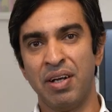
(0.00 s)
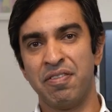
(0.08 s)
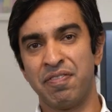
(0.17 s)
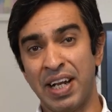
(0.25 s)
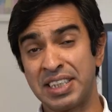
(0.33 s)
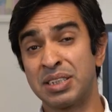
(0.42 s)

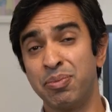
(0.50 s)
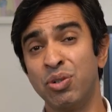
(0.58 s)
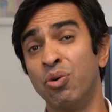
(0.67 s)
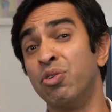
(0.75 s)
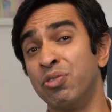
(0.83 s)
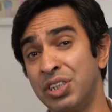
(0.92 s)
flexible
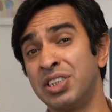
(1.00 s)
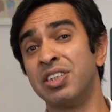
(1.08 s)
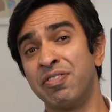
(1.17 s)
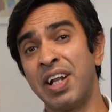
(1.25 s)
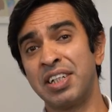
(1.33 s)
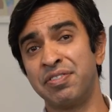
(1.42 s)
or rigid
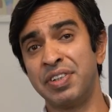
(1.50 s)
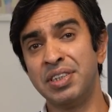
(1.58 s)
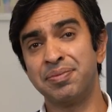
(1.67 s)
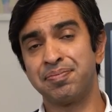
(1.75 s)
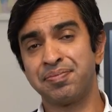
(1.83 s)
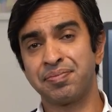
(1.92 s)
flat
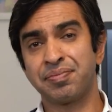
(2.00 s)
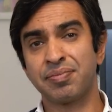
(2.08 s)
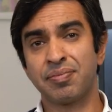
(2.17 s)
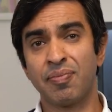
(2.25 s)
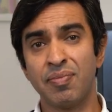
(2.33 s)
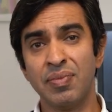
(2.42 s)
feet,
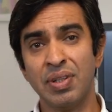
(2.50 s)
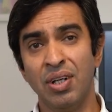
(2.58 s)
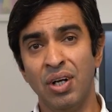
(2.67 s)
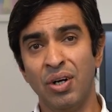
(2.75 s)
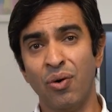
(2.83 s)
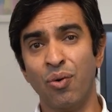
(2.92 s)

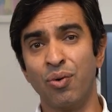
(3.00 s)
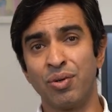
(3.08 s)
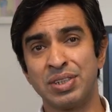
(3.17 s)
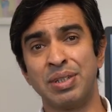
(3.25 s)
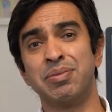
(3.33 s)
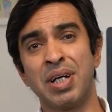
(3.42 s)
or
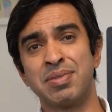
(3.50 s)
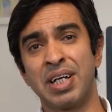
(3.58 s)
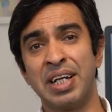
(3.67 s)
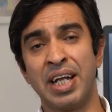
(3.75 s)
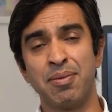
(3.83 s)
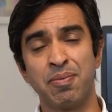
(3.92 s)
sometimes
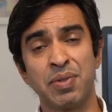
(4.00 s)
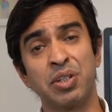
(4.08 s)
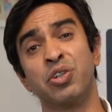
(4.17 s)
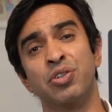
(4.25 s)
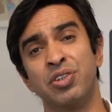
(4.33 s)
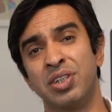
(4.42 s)
I name them the
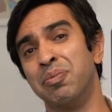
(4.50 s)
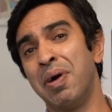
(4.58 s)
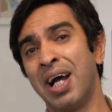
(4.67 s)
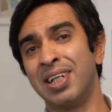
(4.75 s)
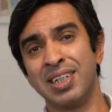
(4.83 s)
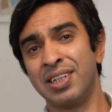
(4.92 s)
good, the
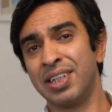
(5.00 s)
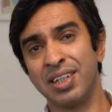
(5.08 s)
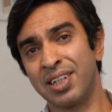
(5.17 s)
bad, and the